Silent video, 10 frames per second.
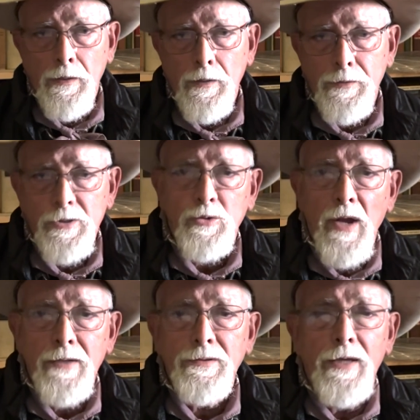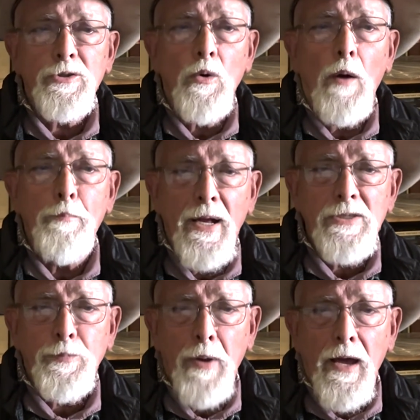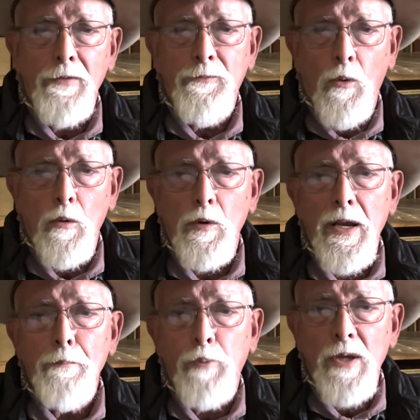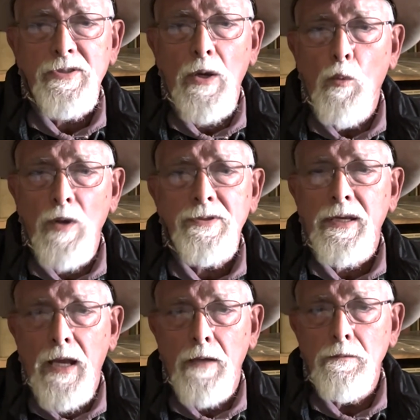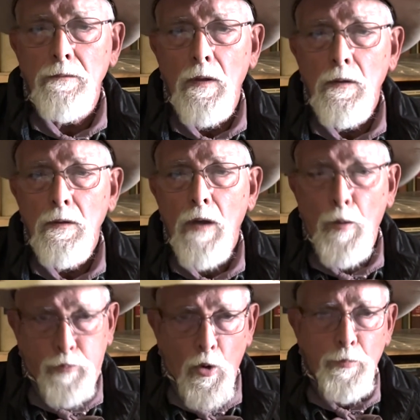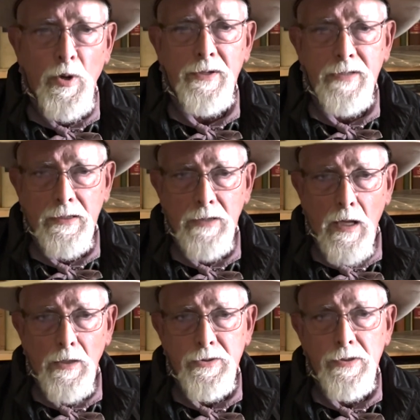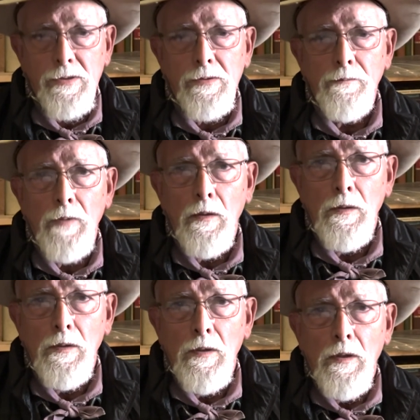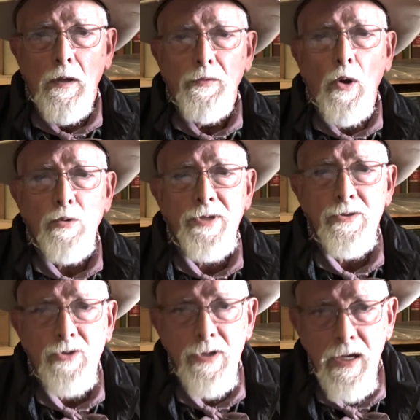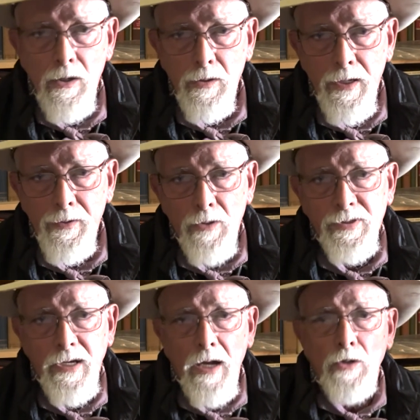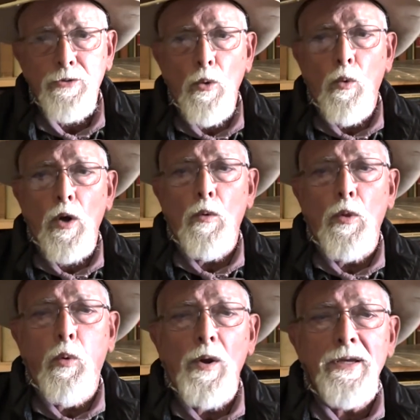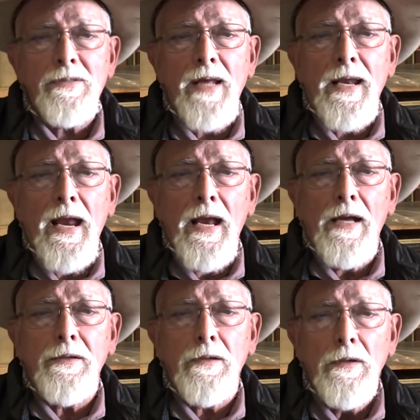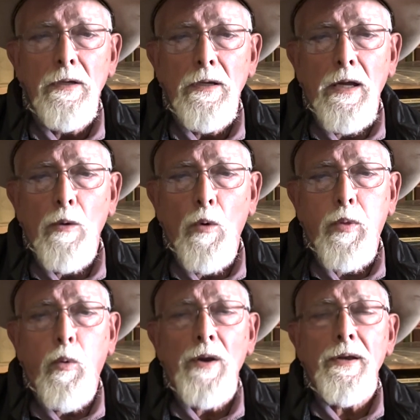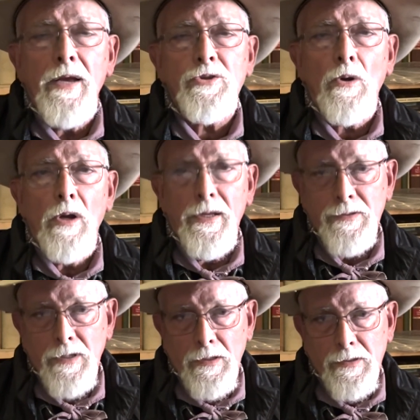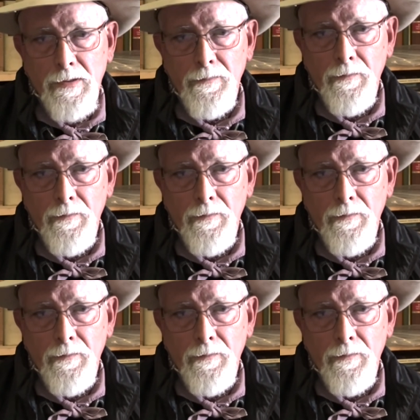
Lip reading: This translates to our best path forward, embracing once again appropriate technologies, those engineered in their scale to work with what is at hand and with what nature lends us.